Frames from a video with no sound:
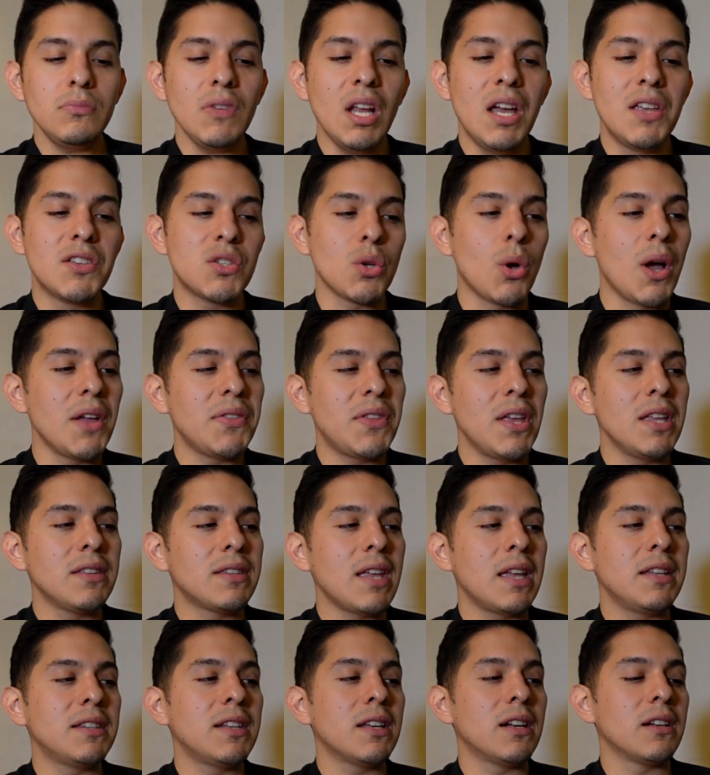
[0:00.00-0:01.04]
And so I think
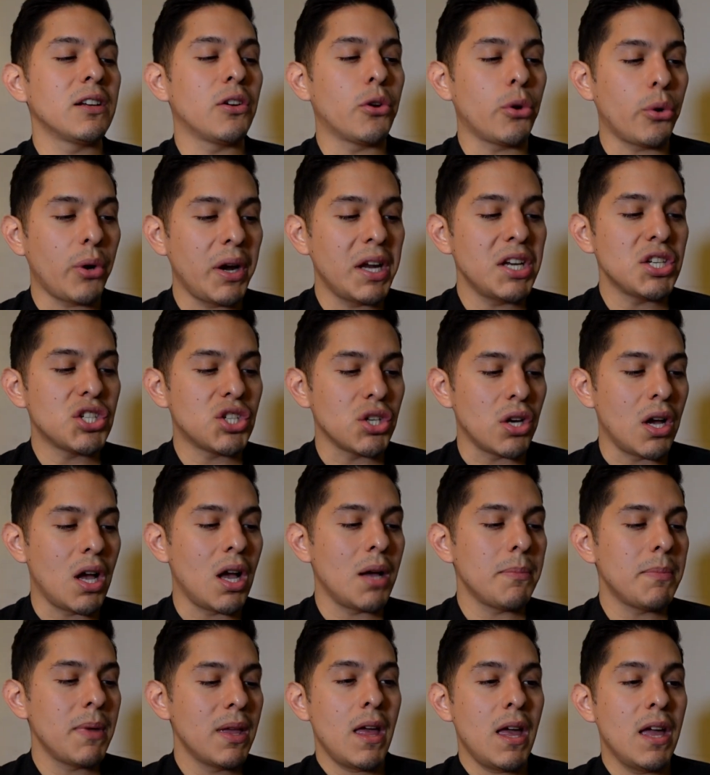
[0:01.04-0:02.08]
they did a great
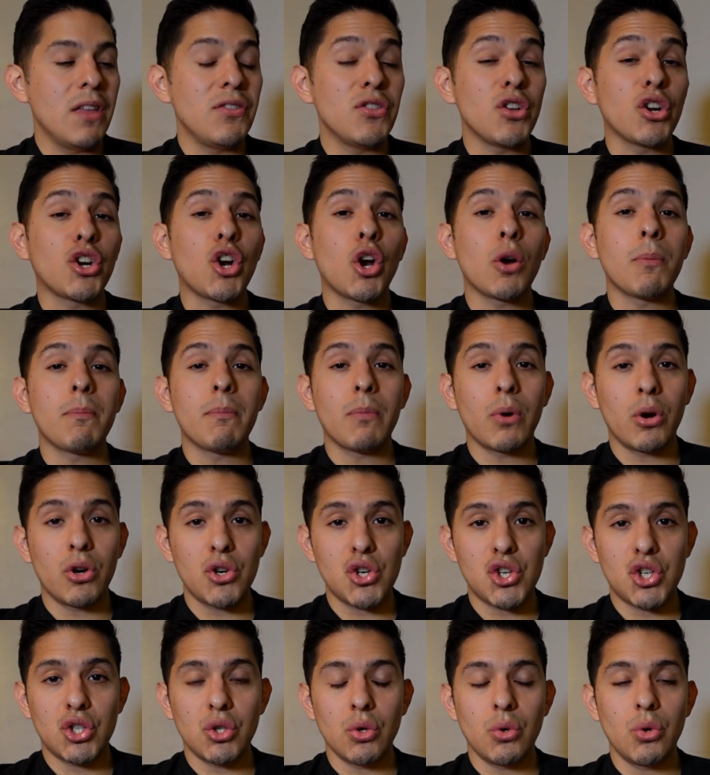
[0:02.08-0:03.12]
job in their
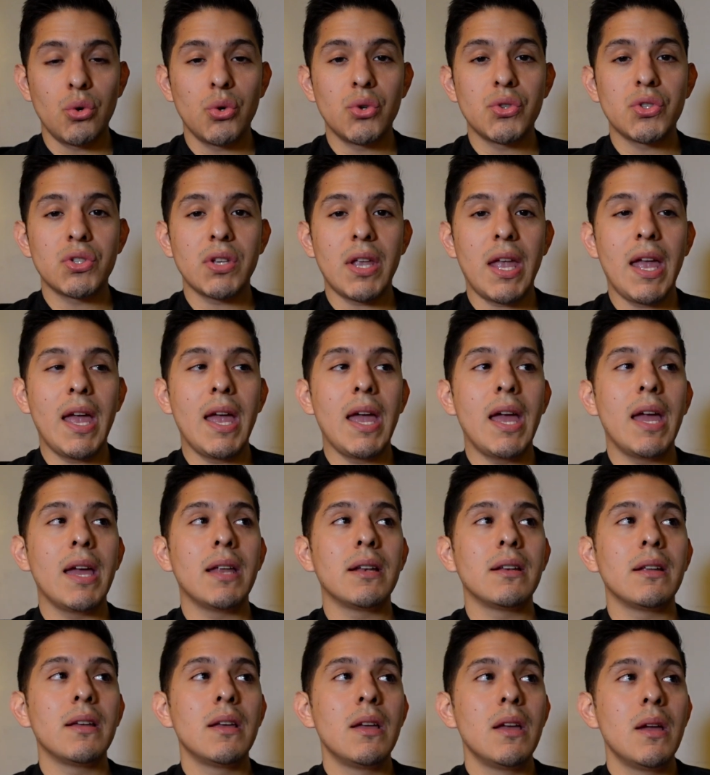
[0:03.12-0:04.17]
commercials
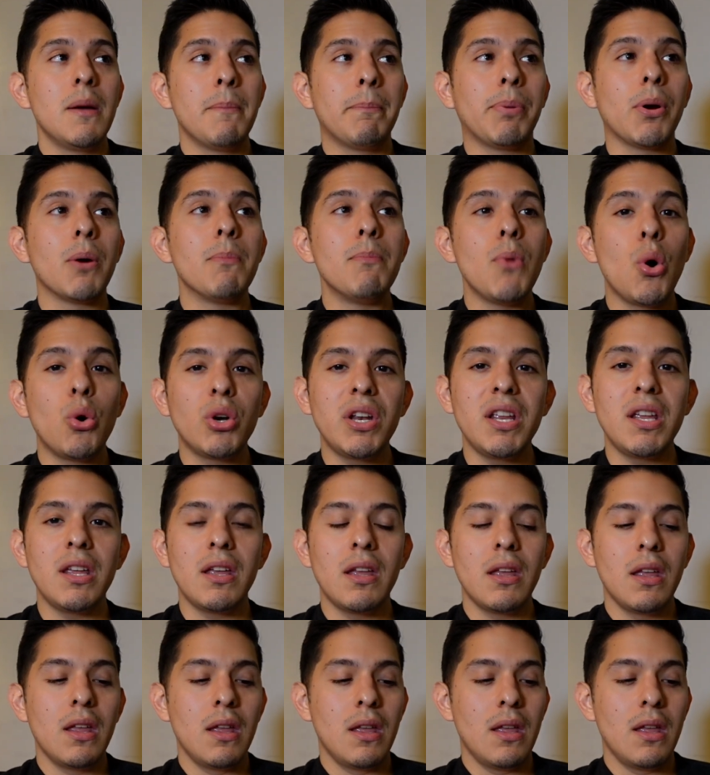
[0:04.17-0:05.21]
and promoting
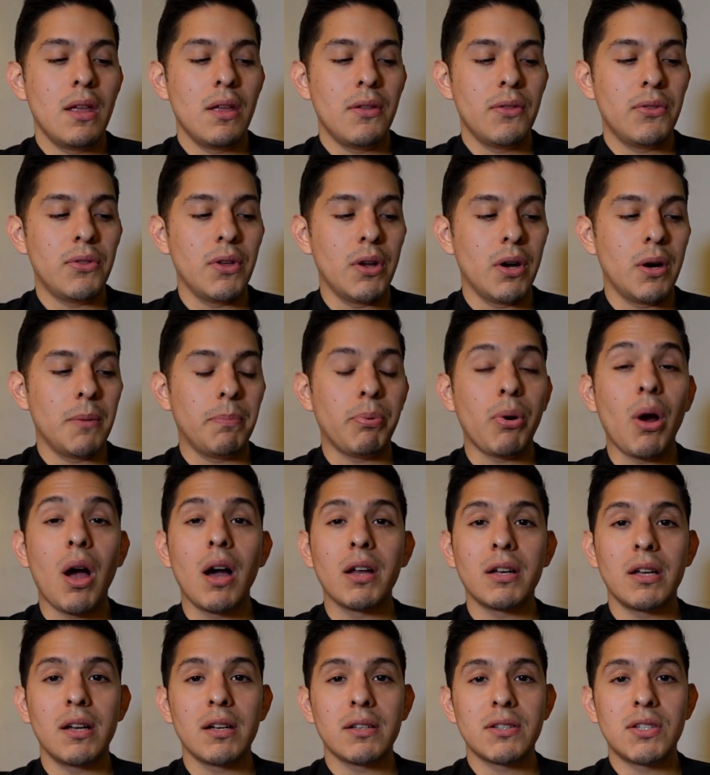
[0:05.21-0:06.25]
their
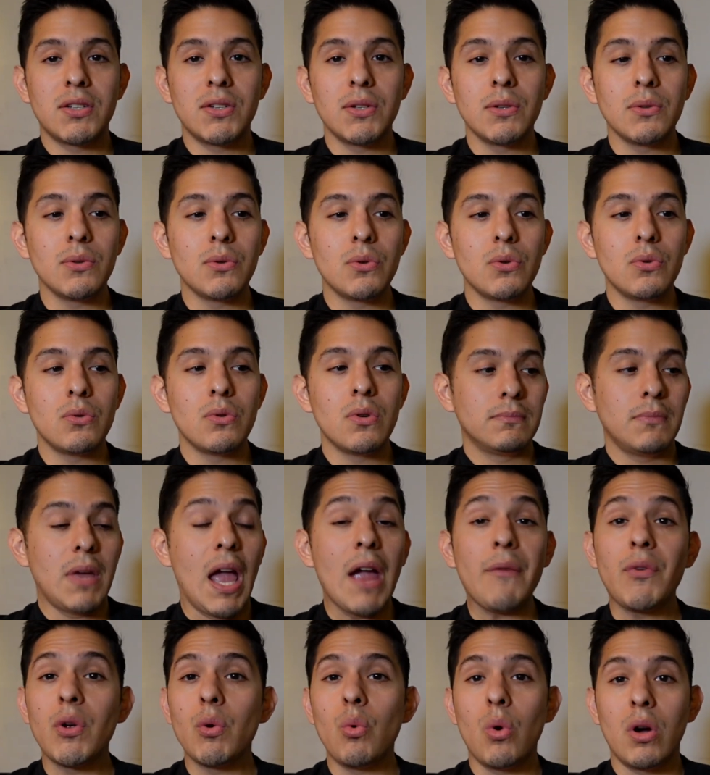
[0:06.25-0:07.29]
product to
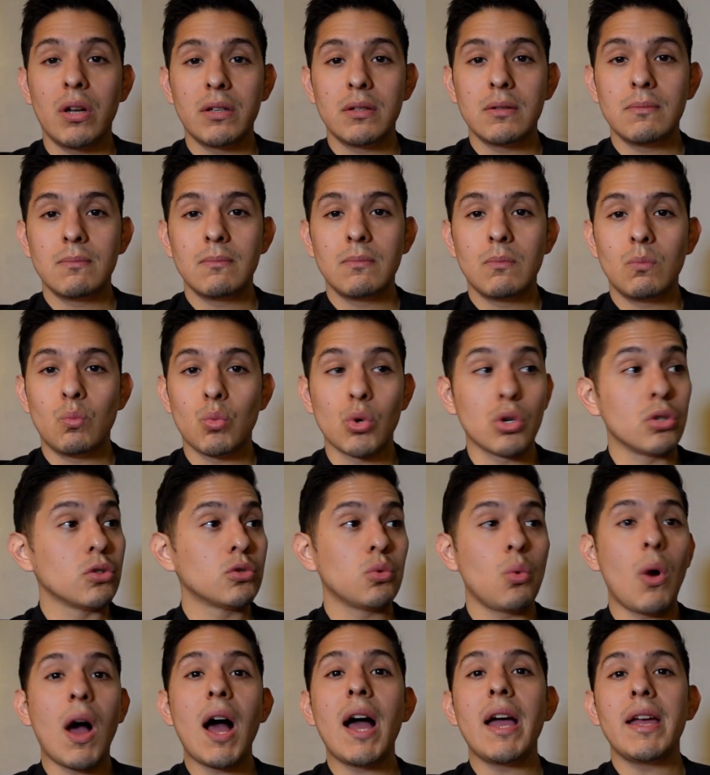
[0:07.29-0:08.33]
everyone
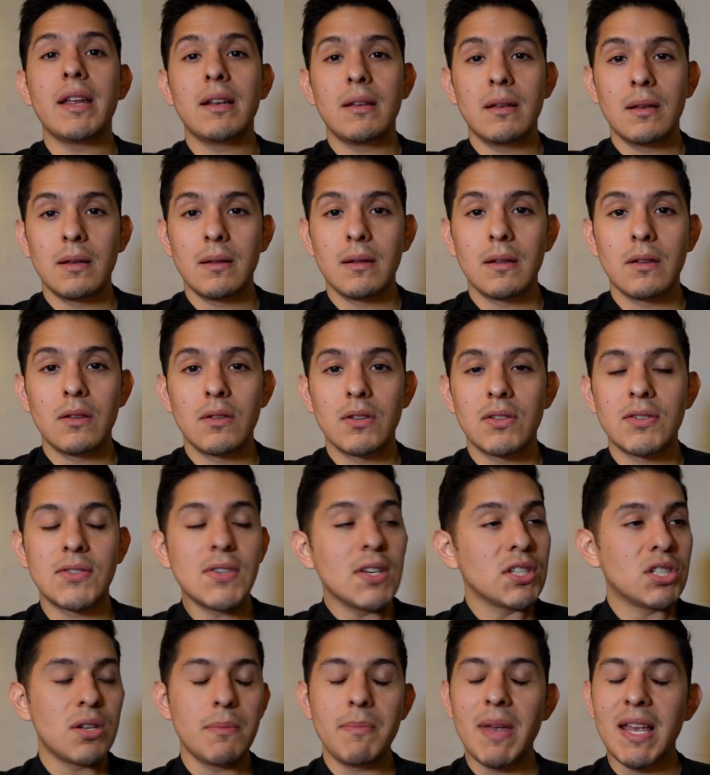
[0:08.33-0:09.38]
worldwide.
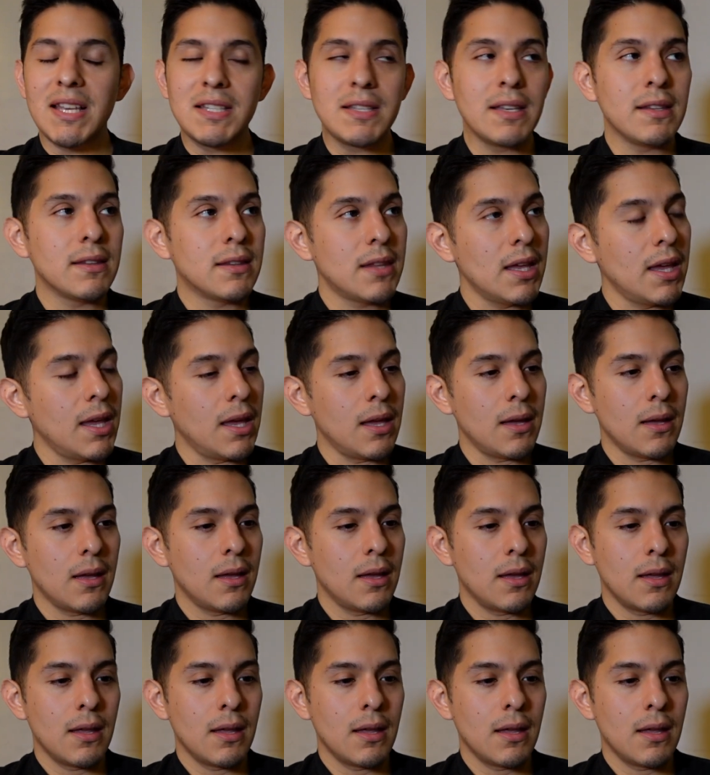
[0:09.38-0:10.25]
Such amazing thing.